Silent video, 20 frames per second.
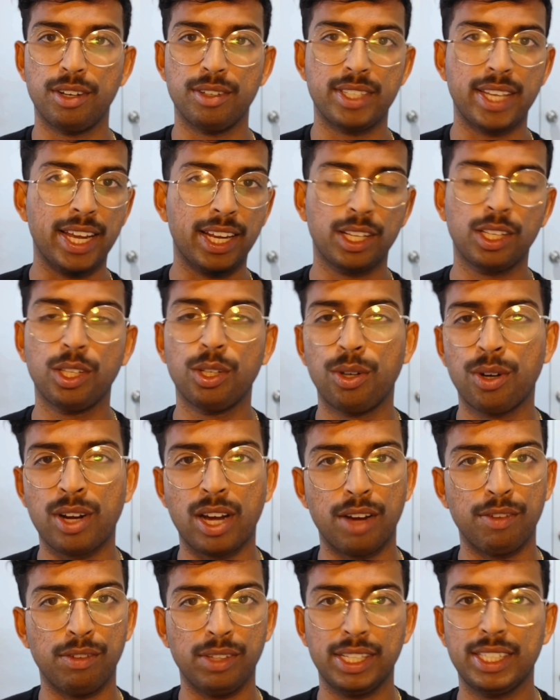take a look,
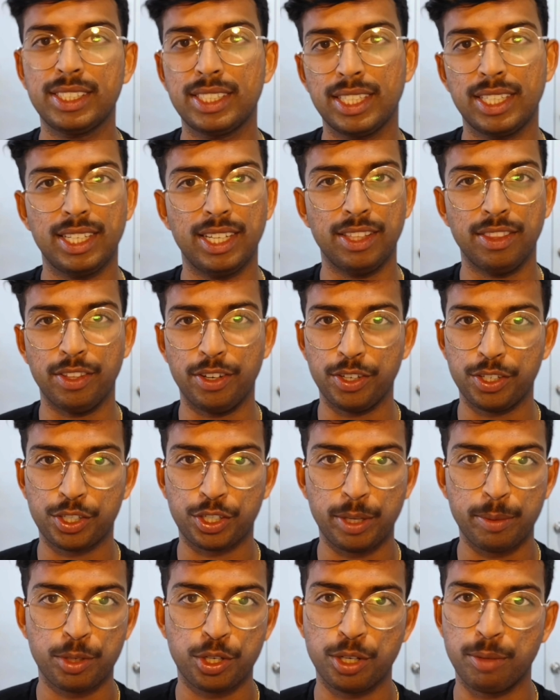I've linked it in the
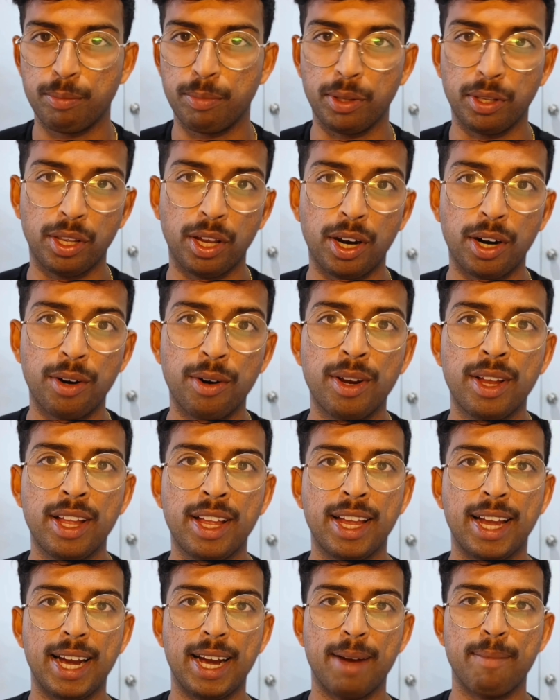description below.
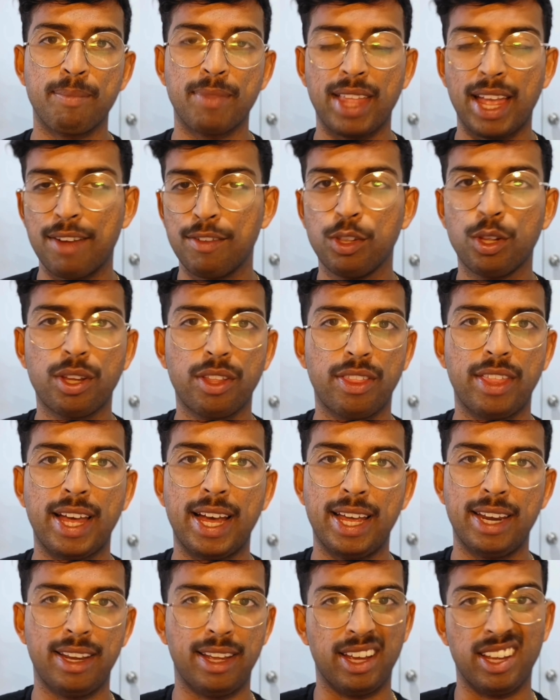Have a look at
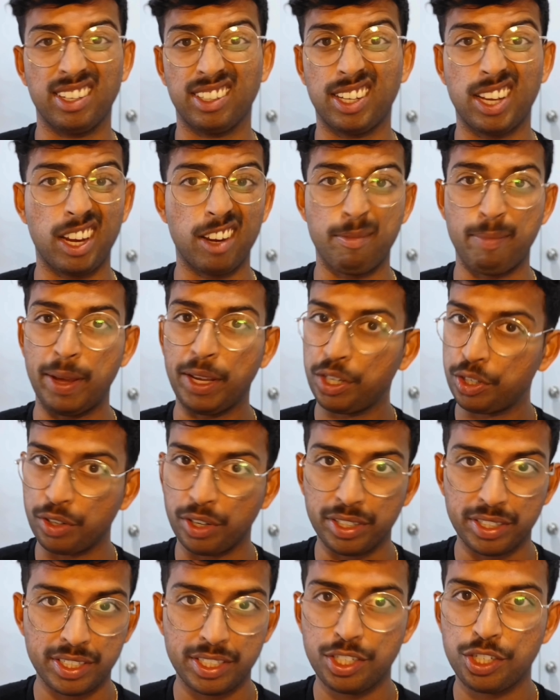that and kind of make your own
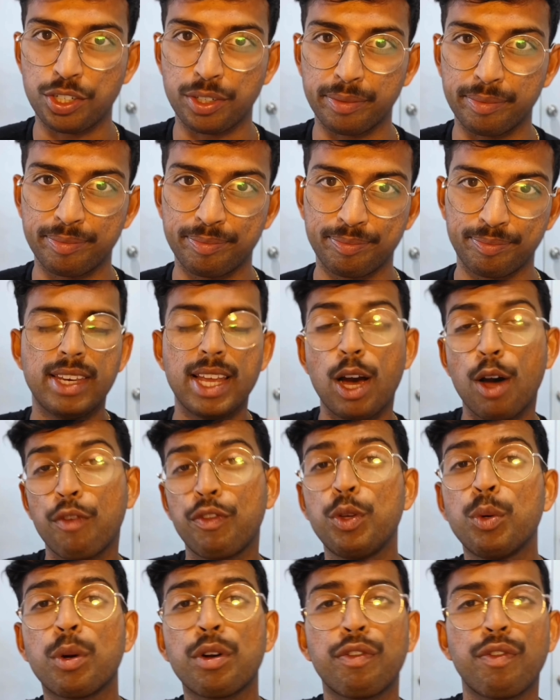decision. Now, if
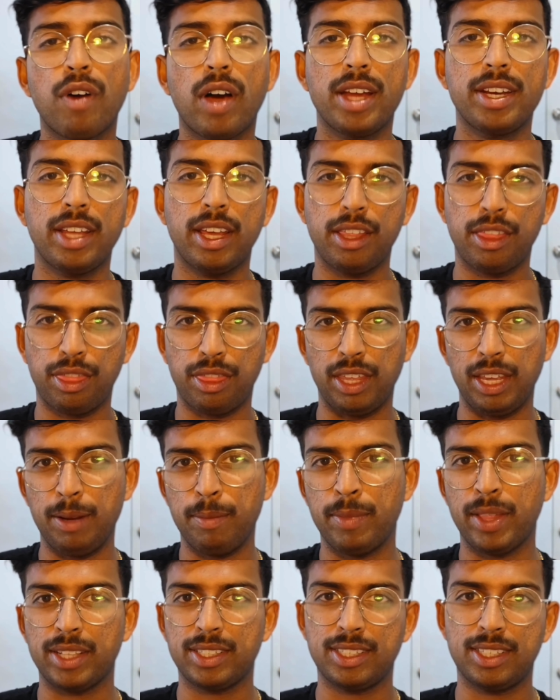you want to find a theme
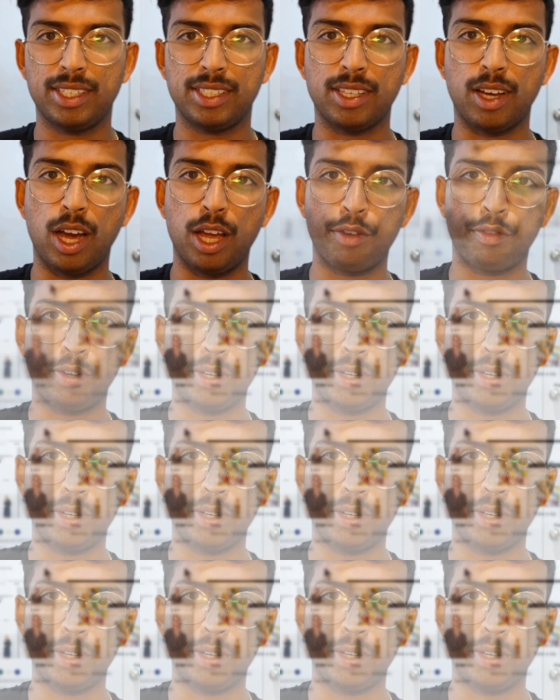that's designed for